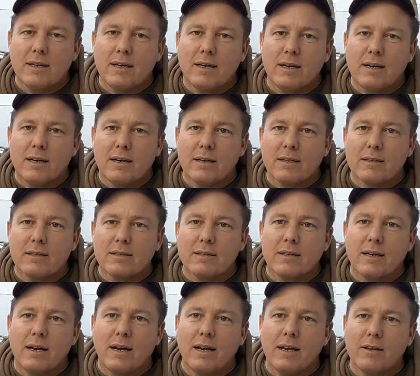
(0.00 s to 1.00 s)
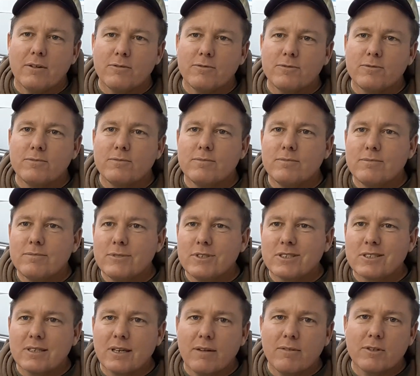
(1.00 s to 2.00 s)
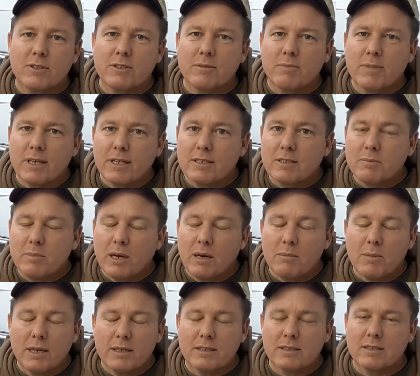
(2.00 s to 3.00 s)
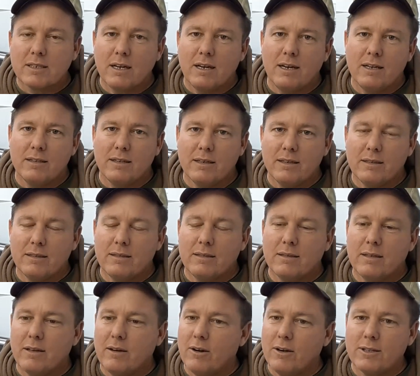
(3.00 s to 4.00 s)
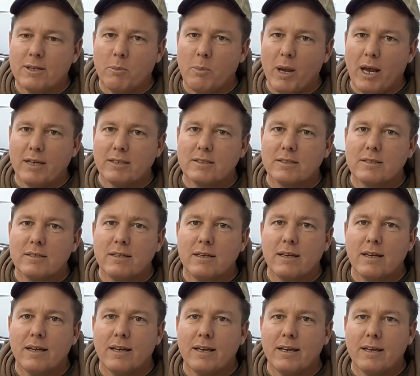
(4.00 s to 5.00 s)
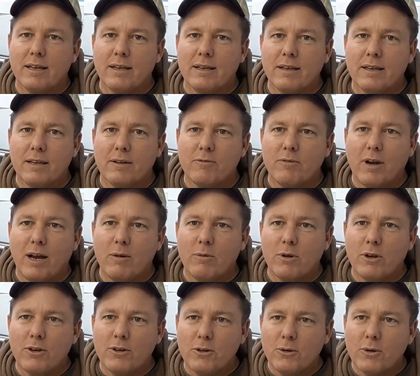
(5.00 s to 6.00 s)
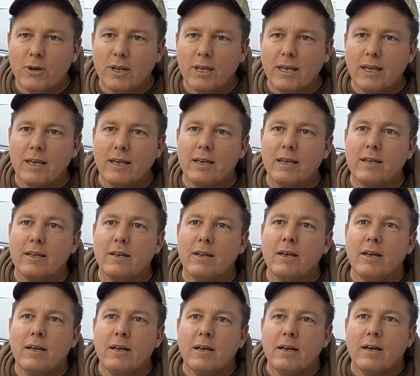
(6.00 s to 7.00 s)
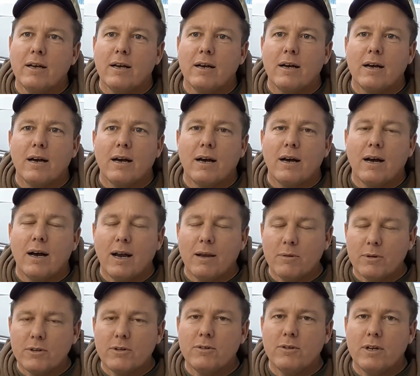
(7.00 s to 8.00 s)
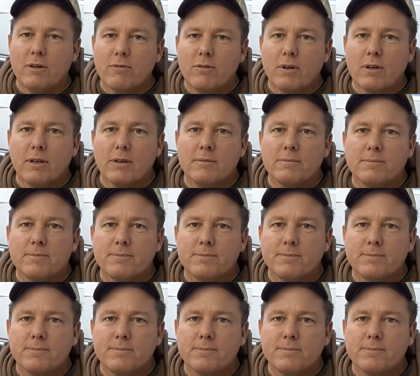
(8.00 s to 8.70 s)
I've discovered some things about my design that aren't the best, and if I were to do it again, I would do differently.